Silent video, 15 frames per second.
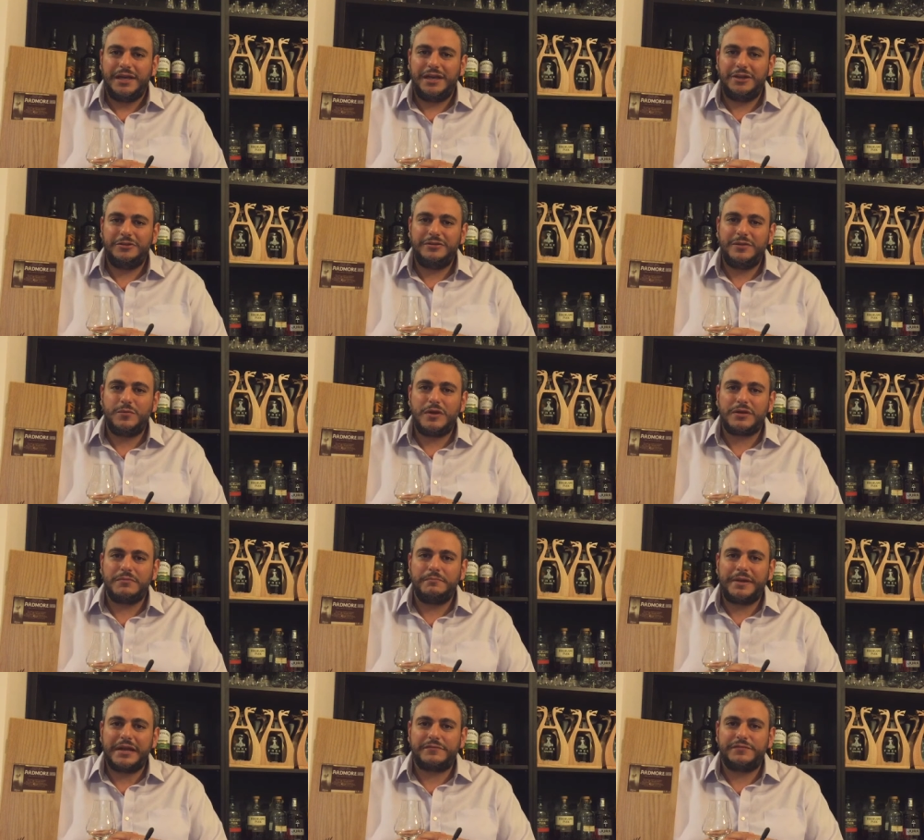Hello and
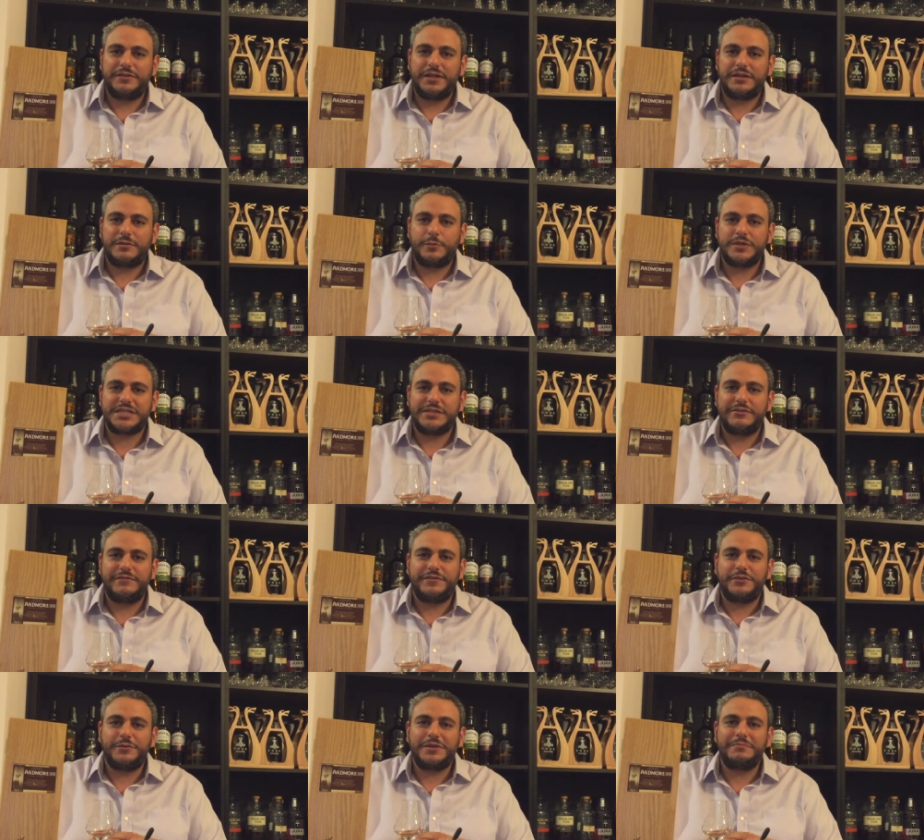welcome back for another whiskey
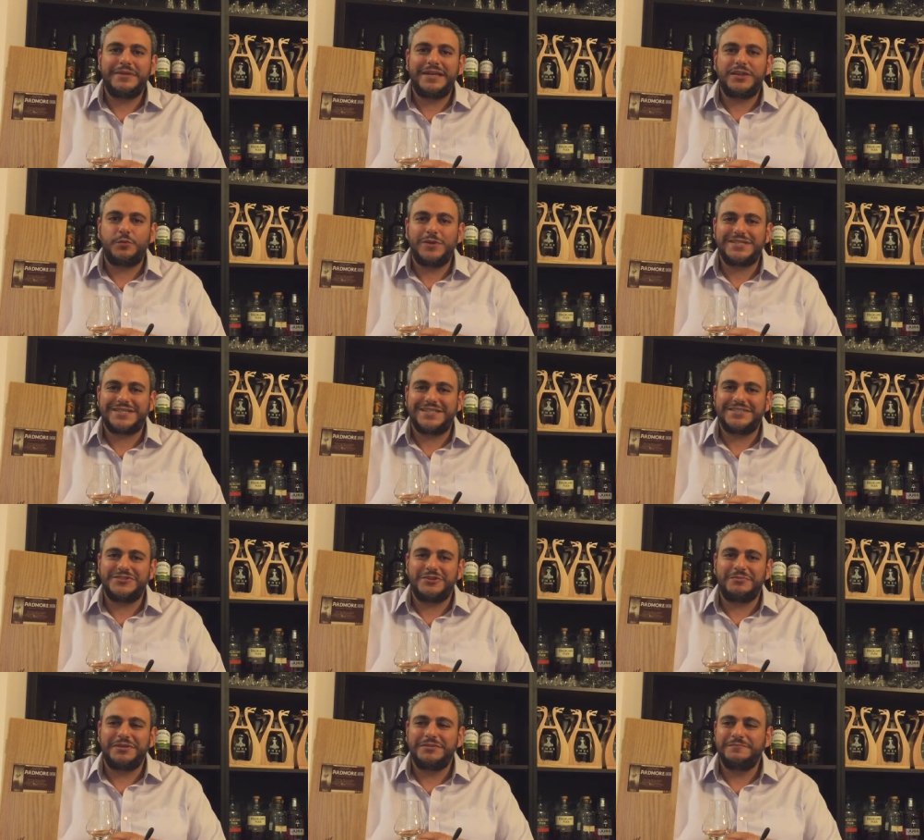review with me, the Whiskey
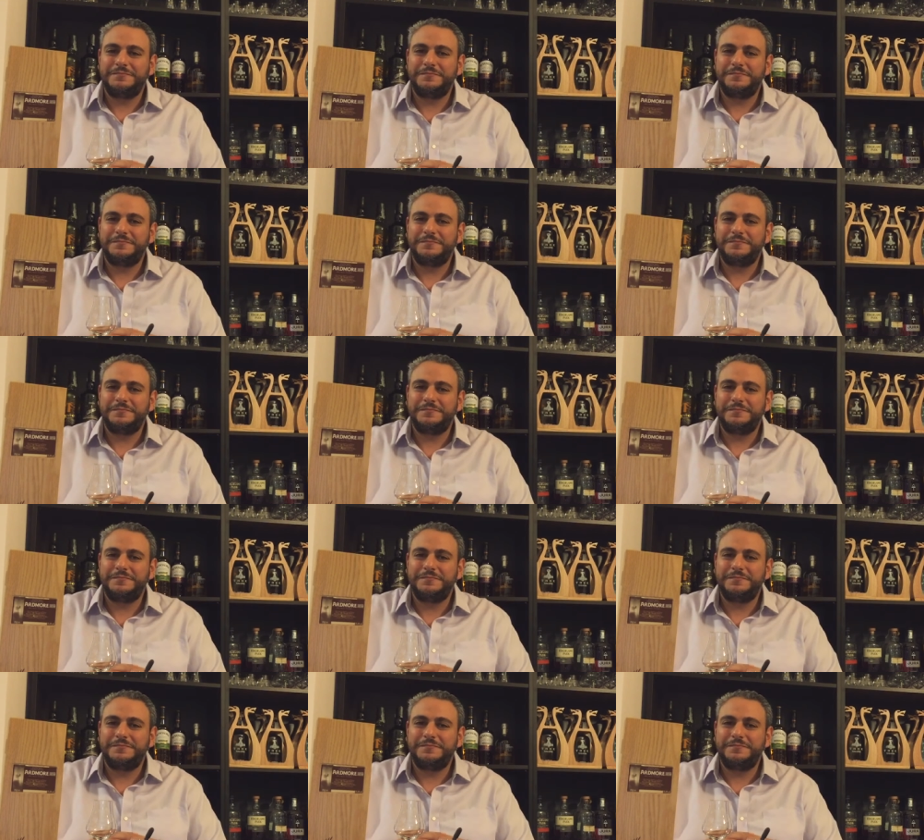Snob.